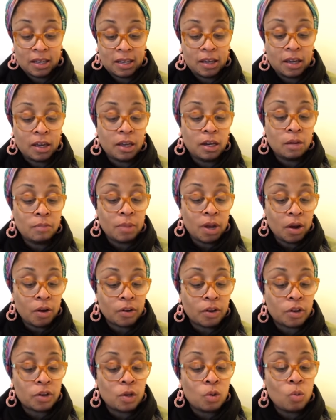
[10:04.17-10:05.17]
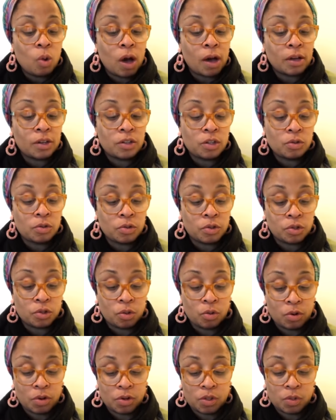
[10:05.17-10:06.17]
In America, you walk into a
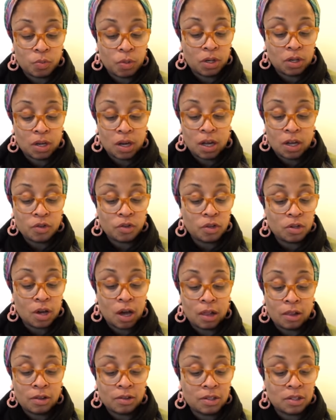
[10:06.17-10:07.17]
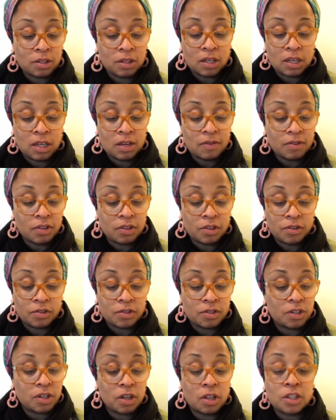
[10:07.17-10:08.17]
store and spend a $100 and leave, and you're
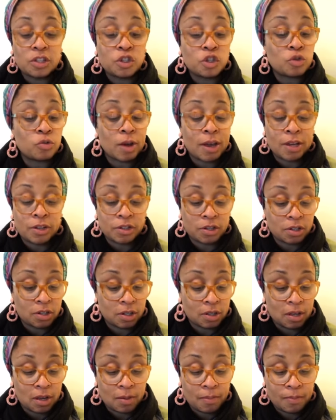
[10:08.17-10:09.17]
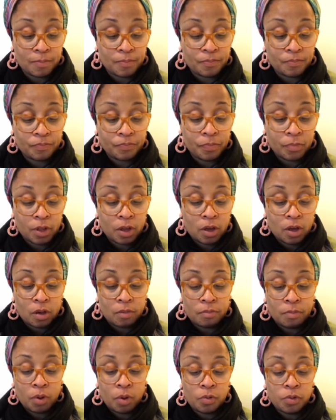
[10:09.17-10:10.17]
still a stranger to them.
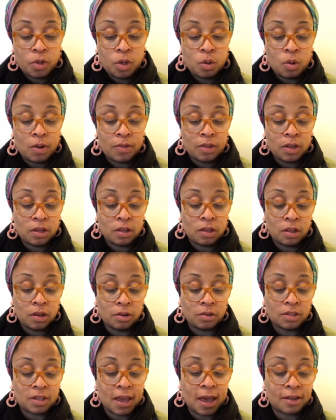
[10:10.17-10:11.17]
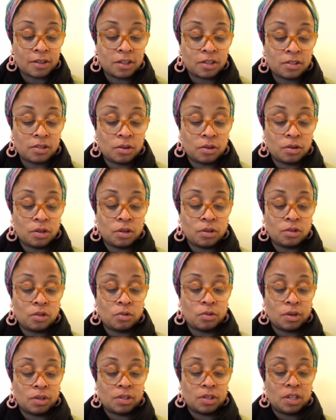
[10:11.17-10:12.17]
Both you and the clerks act as though you're
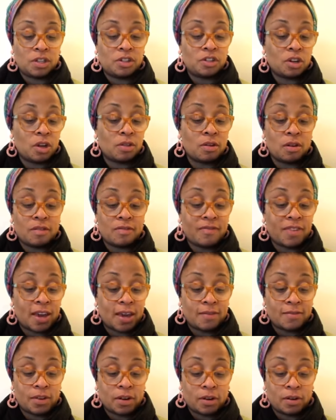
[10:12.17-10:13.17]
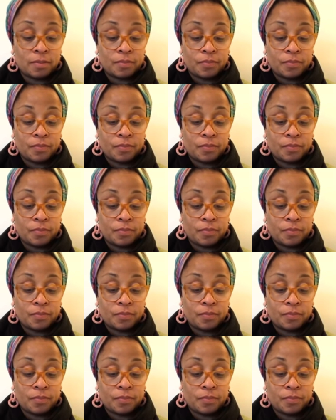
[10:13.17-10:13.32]
doing each other a favor.